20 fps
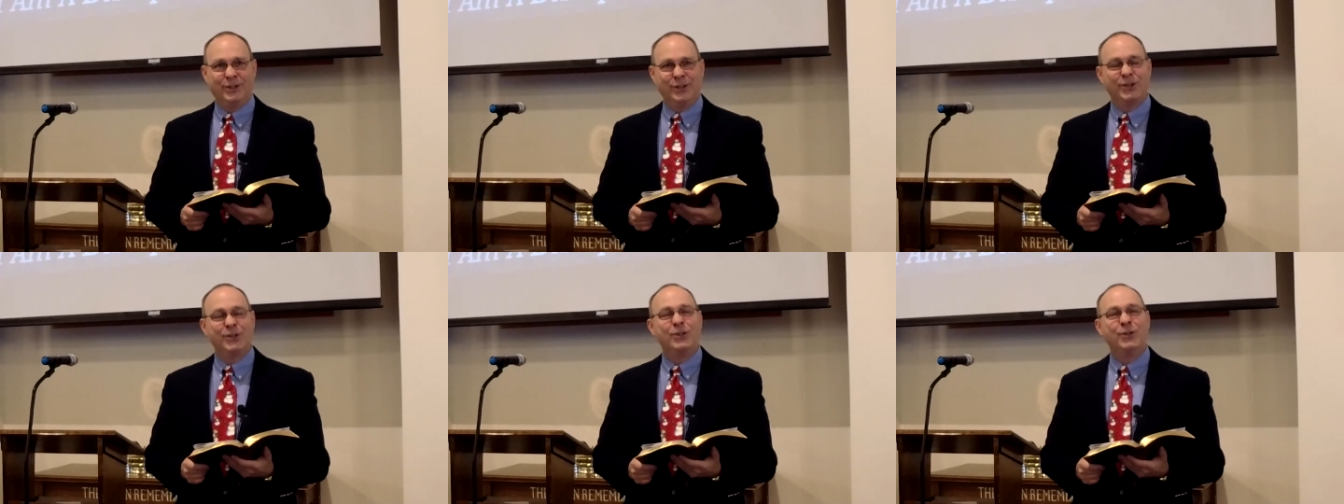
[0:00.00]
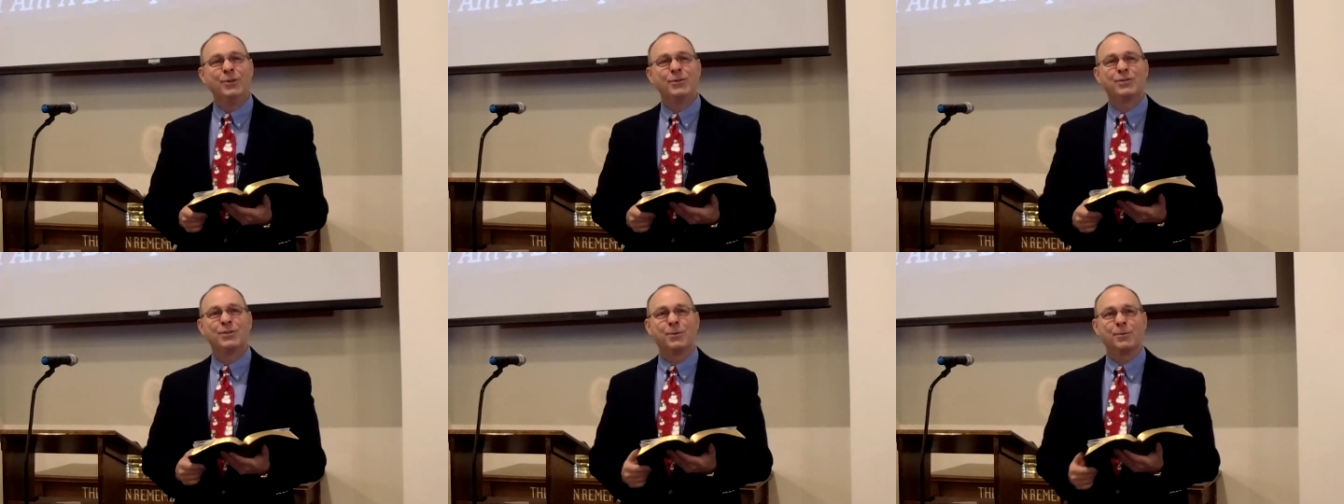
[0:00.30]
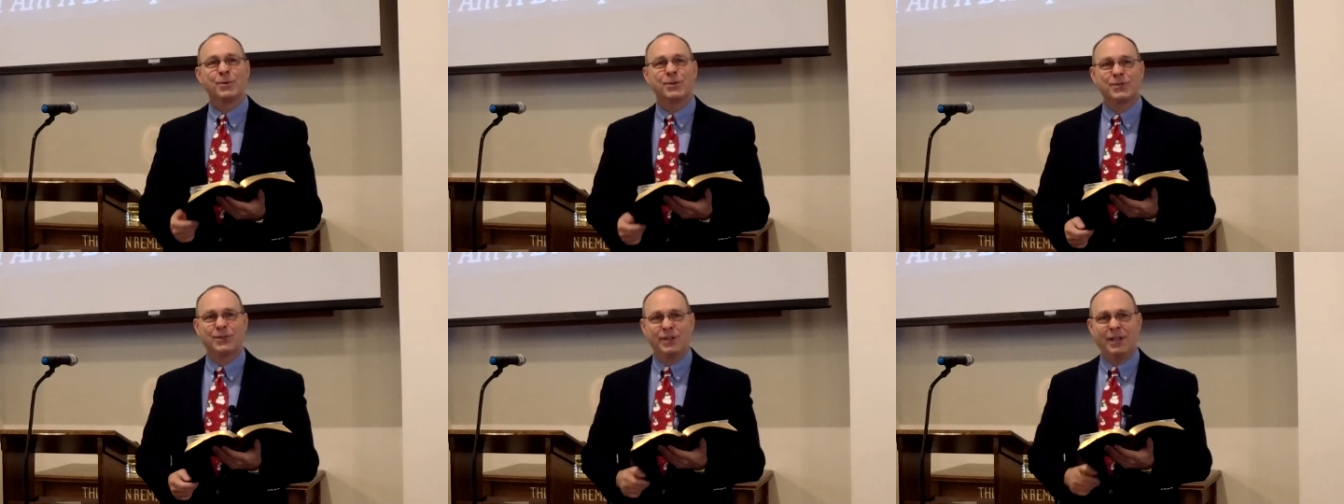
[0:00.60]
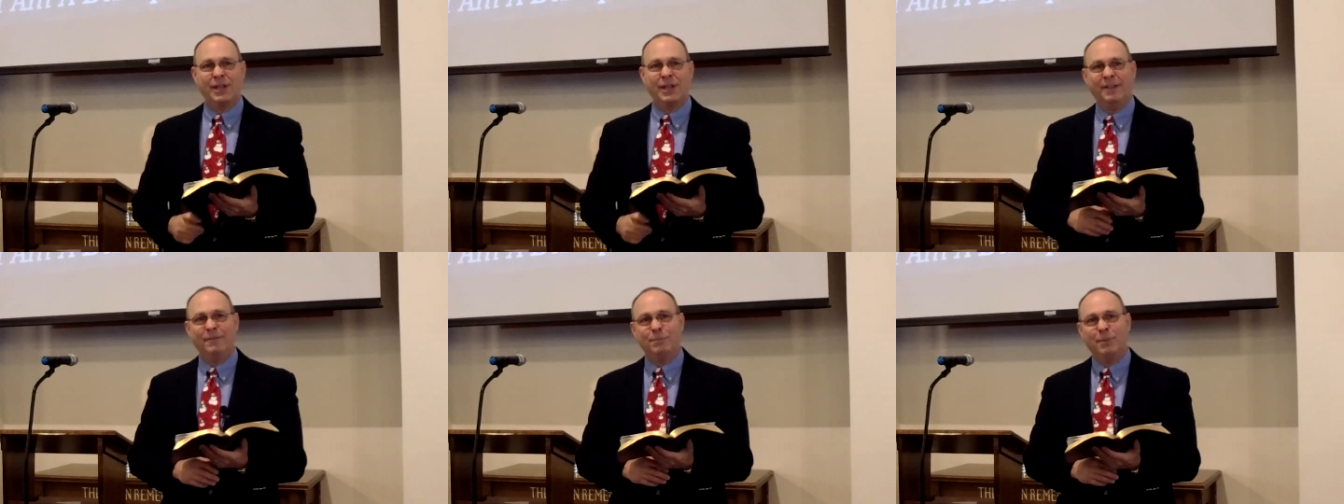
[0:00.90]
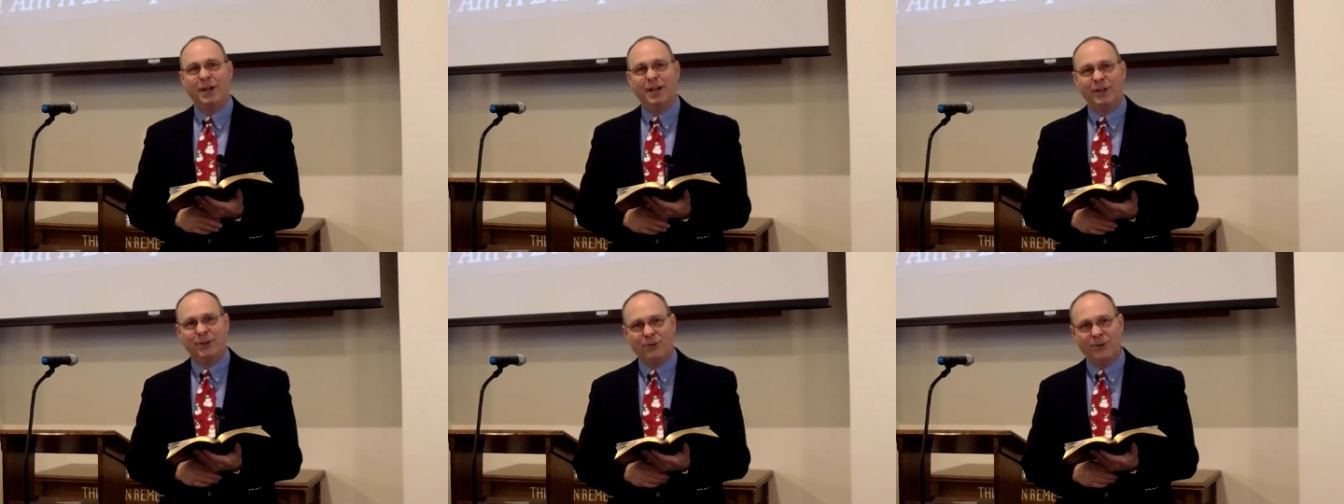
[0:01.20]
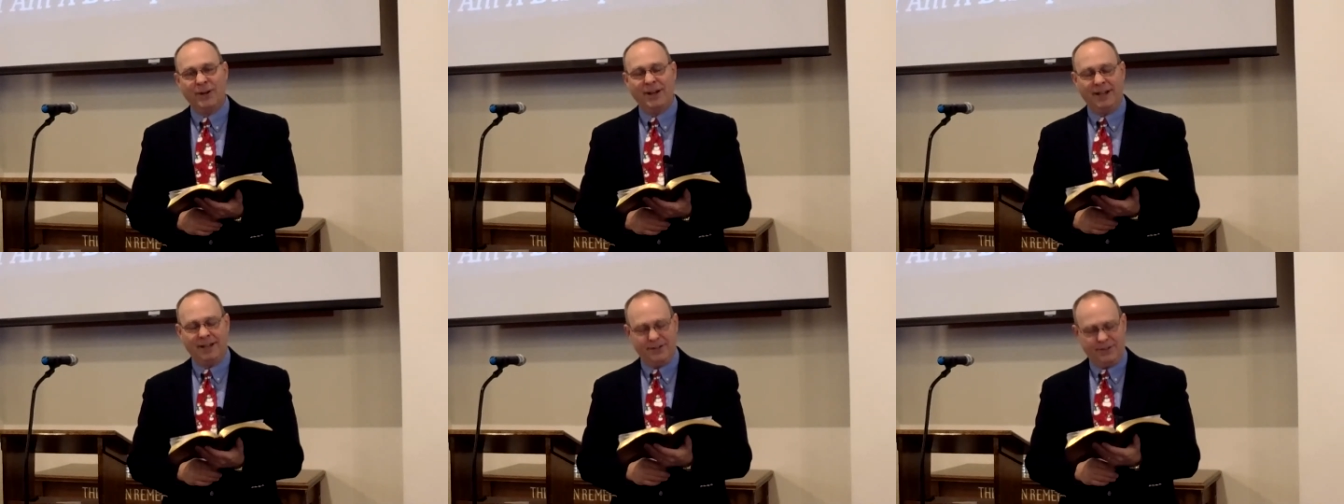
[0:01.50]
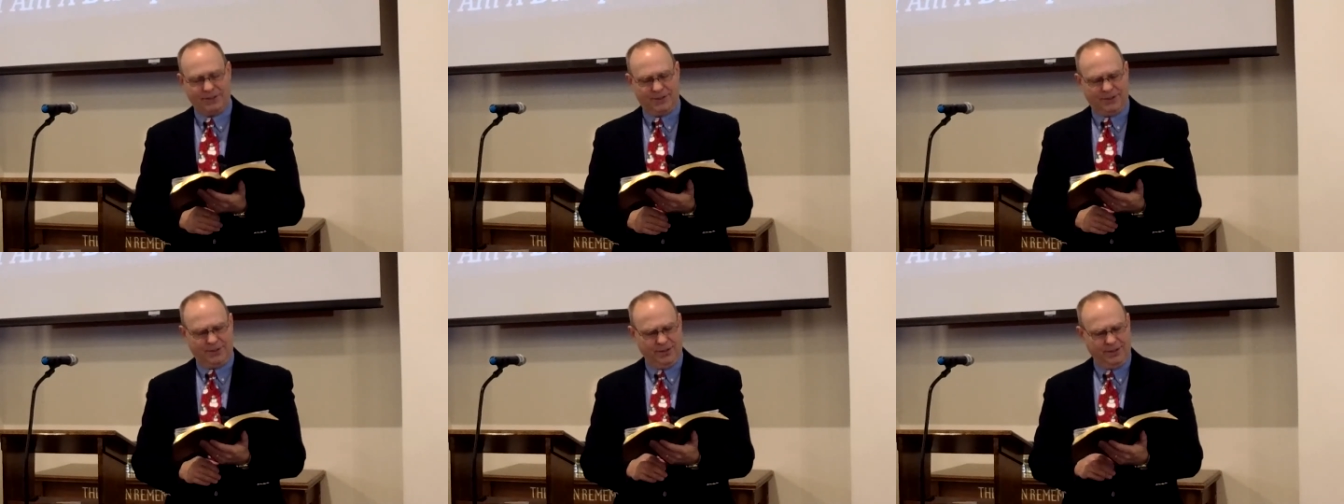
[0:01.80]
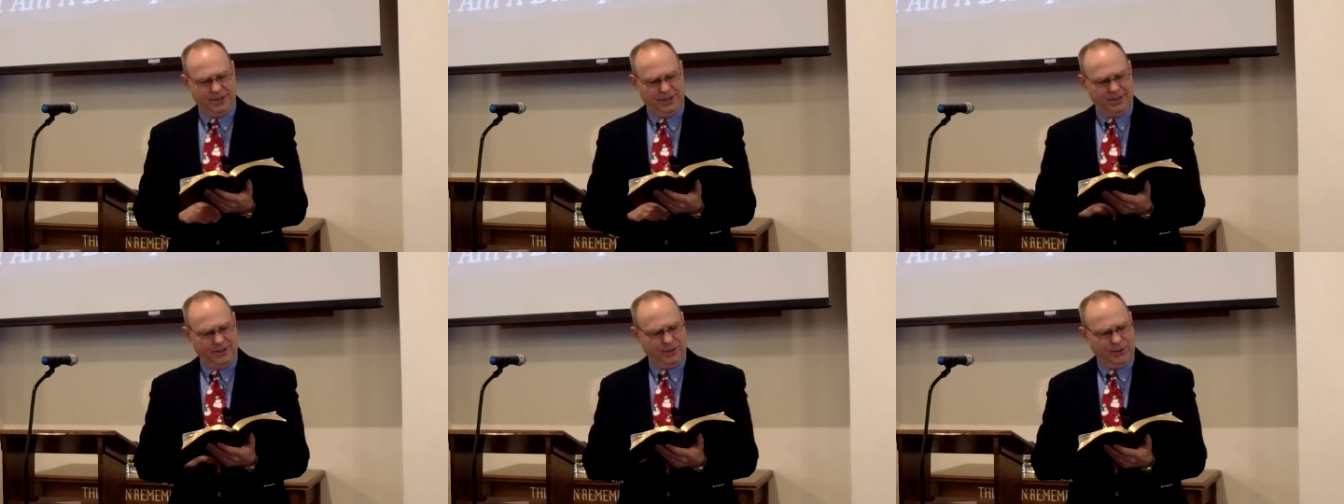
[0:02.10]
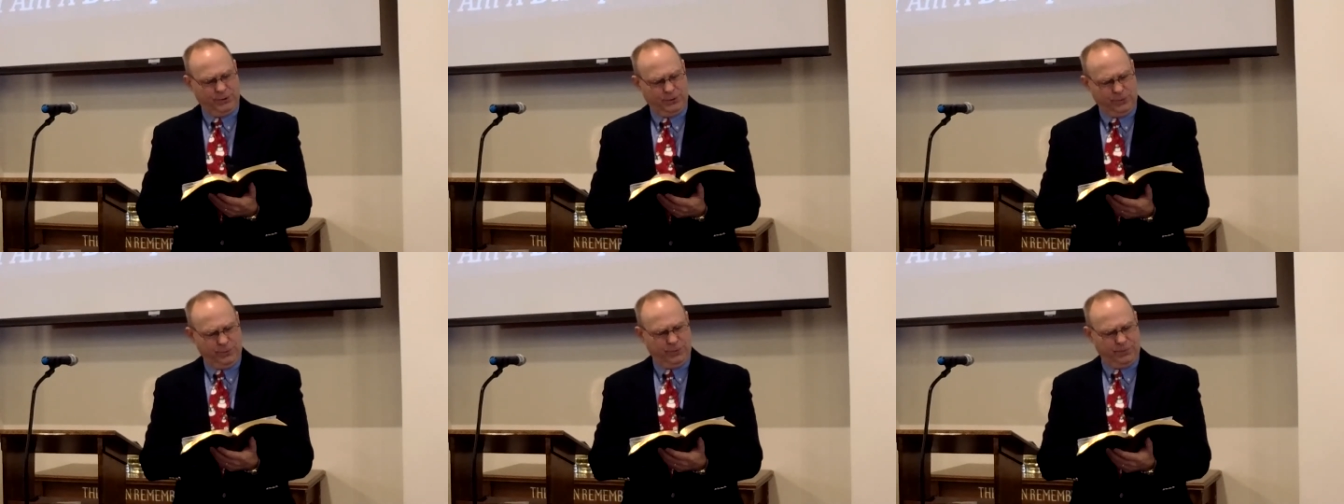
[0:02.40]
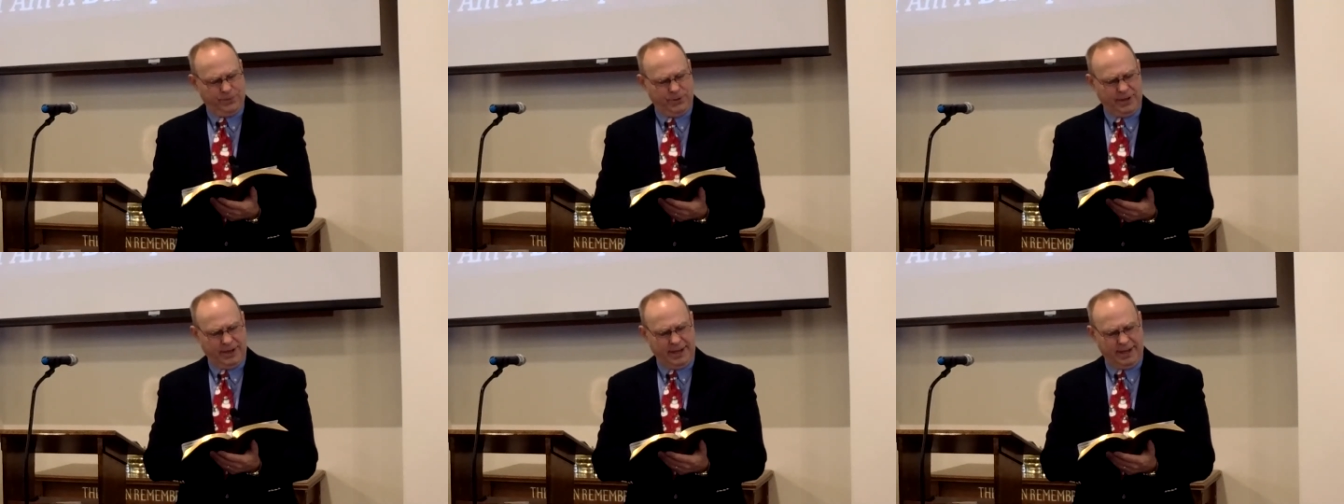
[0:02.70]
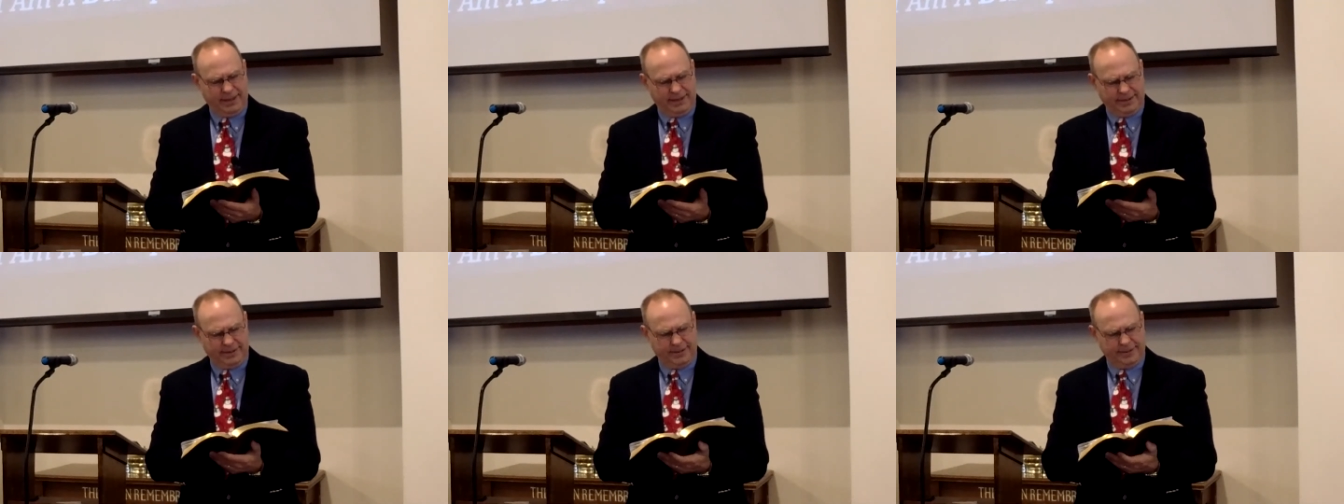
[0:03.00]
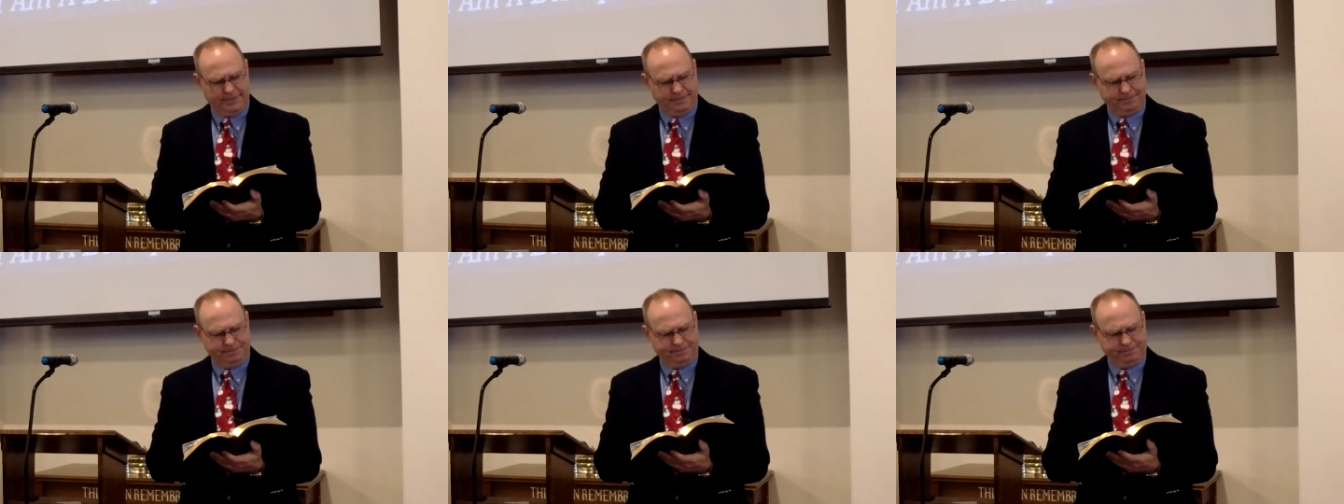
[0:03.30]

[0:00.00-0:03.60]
good news that we're saved by grace through faith.